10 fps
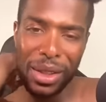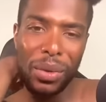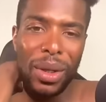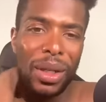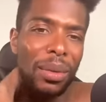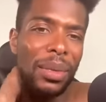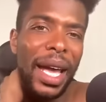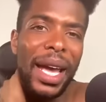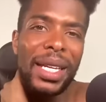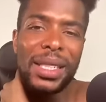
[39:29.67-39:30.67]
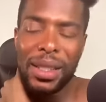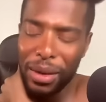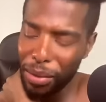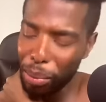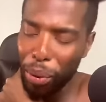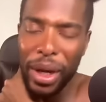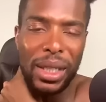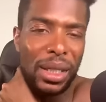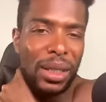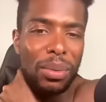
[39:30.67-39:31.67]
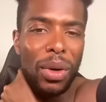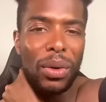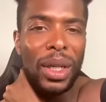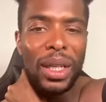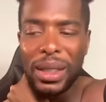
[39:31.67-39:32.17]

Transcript: You one of them nasty, precious Monique